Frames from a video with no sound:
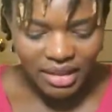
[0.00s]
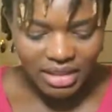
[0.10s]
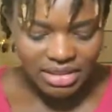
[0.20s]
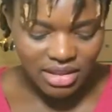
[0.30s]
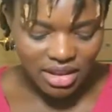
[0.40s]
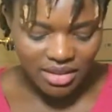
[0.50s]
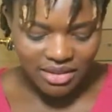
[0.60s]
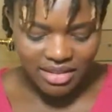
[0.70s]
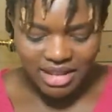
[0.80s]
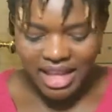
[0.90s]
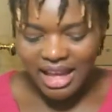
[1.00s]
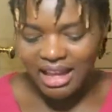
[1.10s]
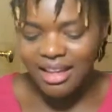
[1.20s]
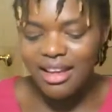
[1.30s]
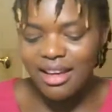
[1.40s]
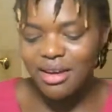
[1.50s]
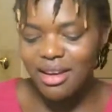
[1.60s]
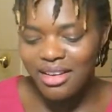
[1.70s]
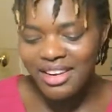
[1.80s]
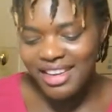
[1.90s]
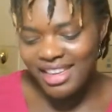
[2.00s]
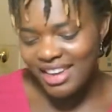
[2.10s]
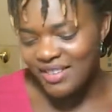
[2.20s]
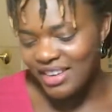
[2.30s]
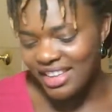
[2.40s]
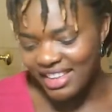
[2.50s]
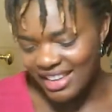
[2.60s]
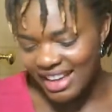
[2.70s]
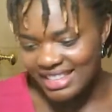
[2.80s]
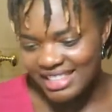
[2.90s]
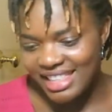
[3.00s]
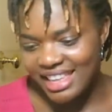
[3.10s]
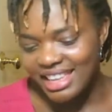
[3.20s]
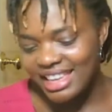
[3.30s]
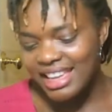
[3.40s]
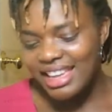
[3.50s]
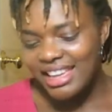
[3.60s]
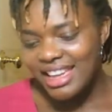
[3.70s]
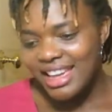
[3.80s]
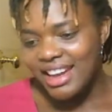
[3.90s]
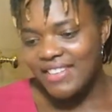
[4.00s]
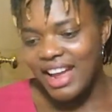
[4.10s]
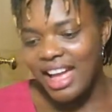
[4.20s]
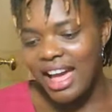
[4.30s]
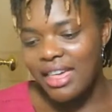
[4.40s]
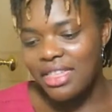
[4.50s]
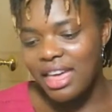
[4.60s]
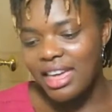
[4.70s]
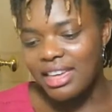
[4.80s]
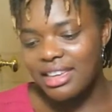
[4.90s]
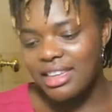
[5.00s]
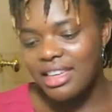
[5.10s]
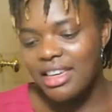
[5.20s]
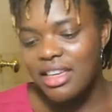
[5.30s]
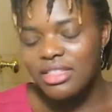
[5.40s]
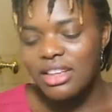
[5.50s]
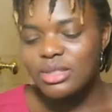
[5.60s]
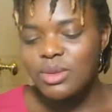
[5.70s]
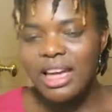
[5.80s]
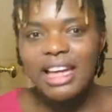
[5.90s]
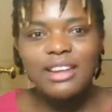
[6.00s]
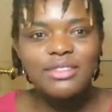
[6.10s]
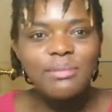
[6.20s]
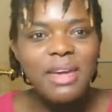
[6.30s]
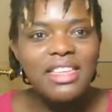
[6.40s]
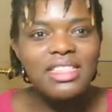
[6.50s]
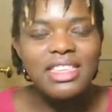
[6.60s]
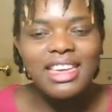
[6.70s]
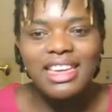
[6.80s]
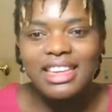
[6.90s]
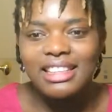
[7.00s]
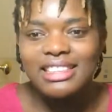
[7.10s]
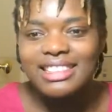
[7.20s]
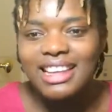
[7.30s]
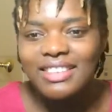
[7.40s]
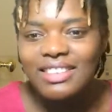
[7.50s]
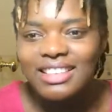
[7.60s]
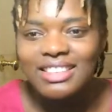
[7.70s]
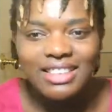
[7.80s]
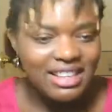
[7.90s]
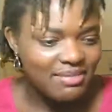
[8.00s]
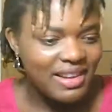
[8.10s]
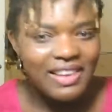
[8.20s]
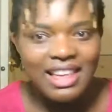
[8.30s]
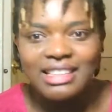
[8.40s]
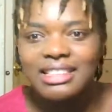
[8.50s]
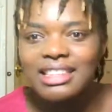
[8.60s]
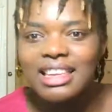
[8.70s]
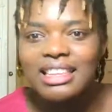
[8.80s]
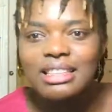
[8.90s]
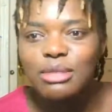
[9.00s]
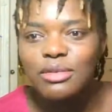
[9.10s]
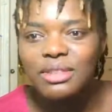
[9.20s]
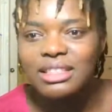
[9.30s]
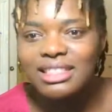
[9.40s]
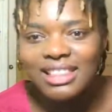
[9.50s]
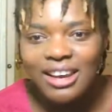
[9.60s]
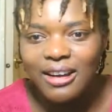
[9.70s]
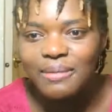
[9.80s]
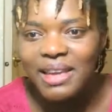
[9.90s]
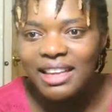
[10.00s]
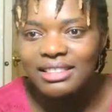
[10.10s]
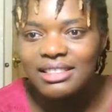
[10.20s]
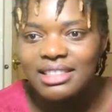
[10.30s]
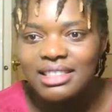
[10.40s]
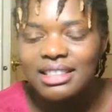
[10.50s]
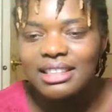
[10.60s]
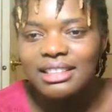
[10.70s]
So yeah, I want to hear what you guys think. Right, I think those were kind of the main things I want to talk about. Let's see some of these comments.